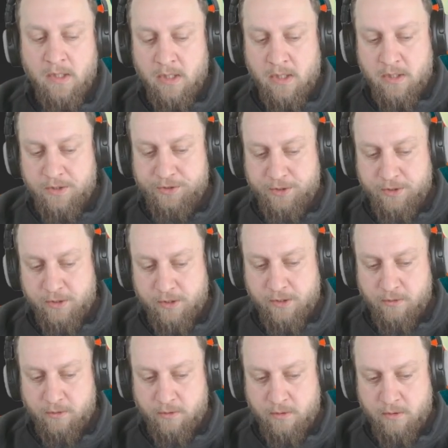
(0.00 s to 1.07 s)

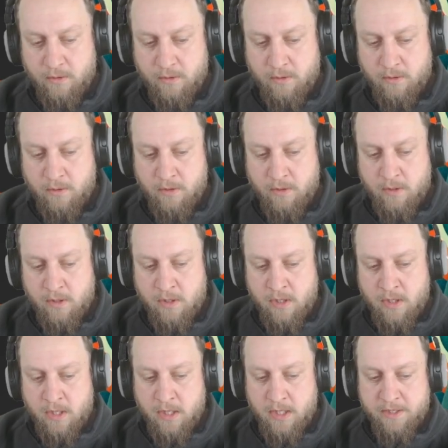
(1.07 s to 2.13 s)
So
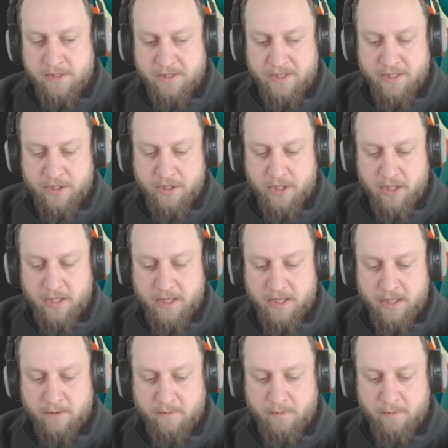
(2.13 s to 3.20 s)

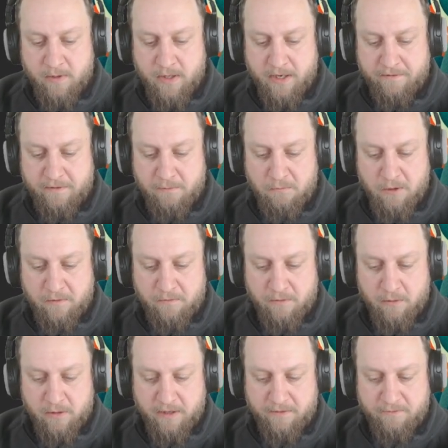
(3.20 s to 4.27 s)
essentially, we would have a workflow
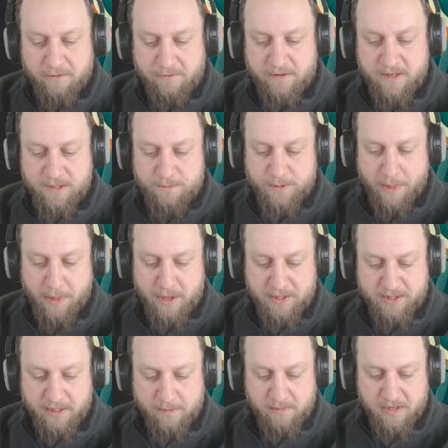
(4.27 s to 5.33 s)
that we feed with
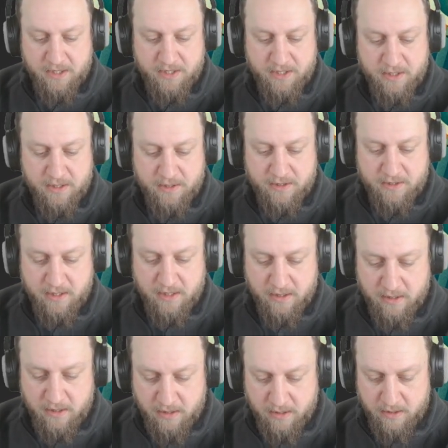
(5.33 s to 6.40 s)
some ideas, and
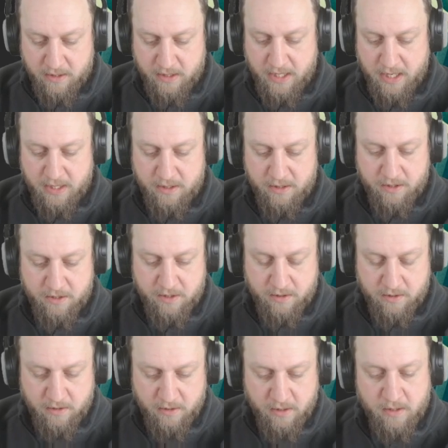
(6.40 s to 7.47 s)
at the end,
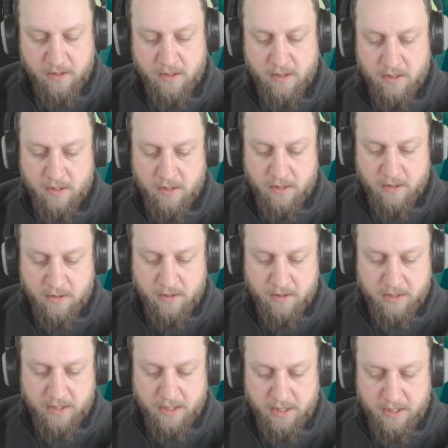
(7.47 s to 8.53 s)

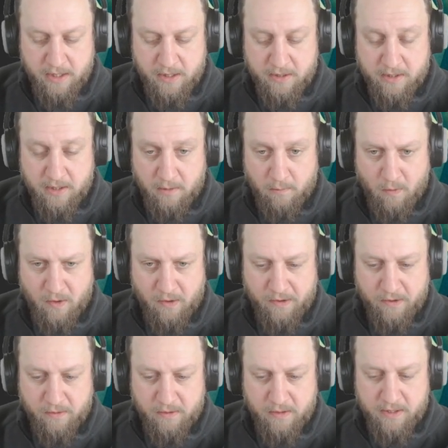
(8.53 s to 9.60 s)
they start
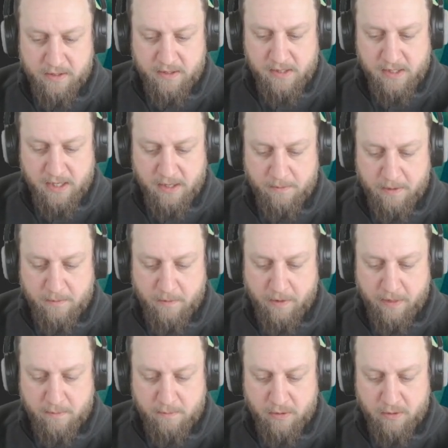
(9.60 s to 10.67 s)
working on it and come up with
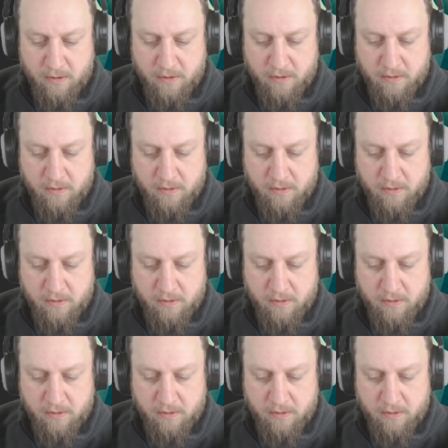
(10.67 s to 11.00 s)
a book.